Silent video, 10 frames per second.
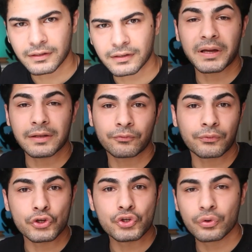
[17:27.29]
But
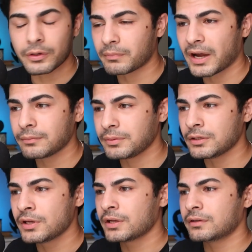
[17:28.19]
for you, it might
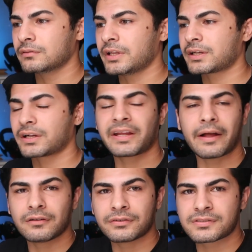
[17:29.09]
be like a
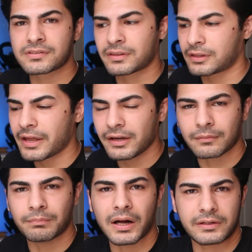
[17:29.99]

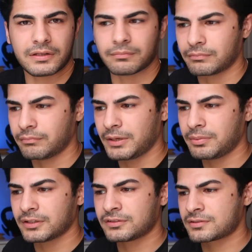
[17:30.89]
calisthenic body.
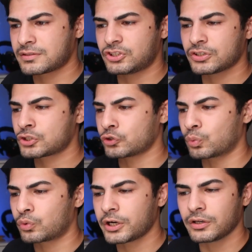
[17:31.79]
Maybe it's just a
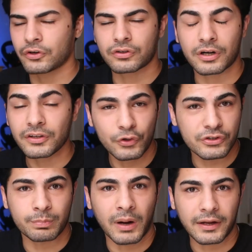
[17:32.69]

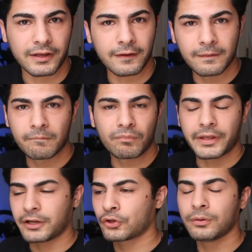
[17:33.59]
runner's body.
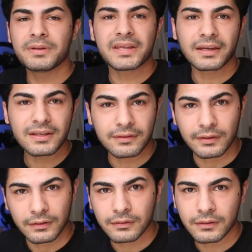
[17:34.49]
It could be
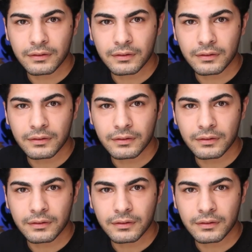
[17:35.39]
anything.